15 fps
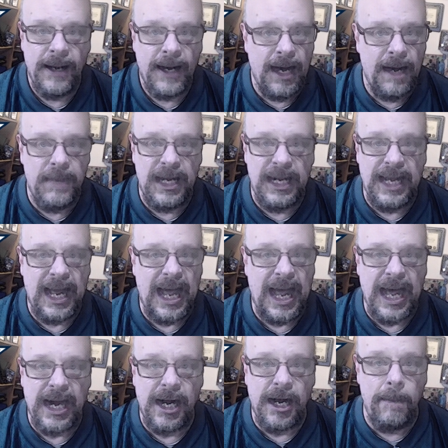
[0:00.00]
I mean, they
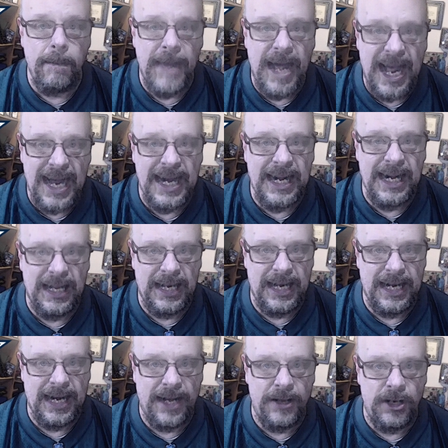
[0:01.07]
had a commanding
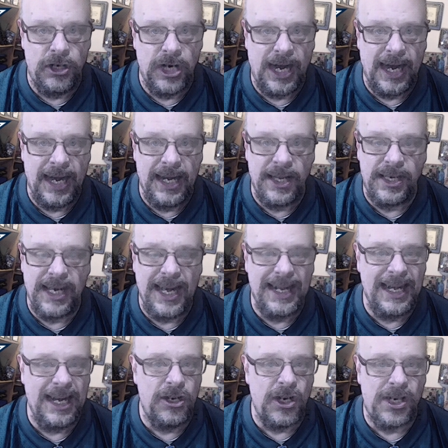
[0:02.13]
lead on the Giants, and
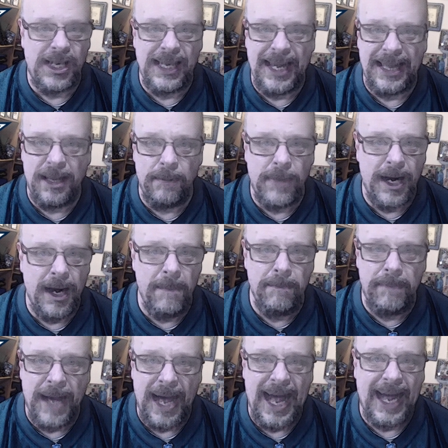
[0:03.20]
they just let them come
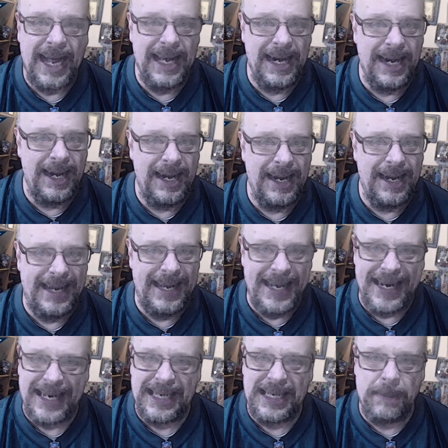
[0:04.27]
back in an
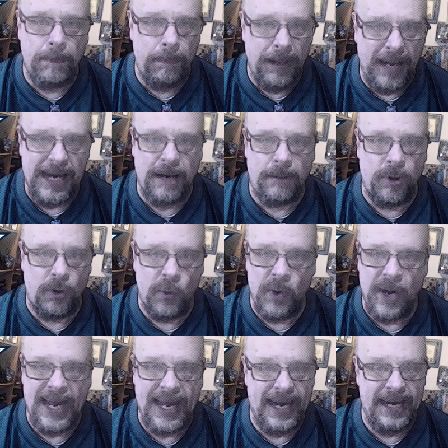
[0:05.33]
inexplicable
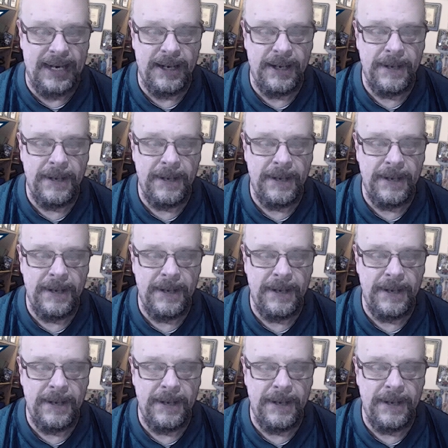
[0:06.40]
way.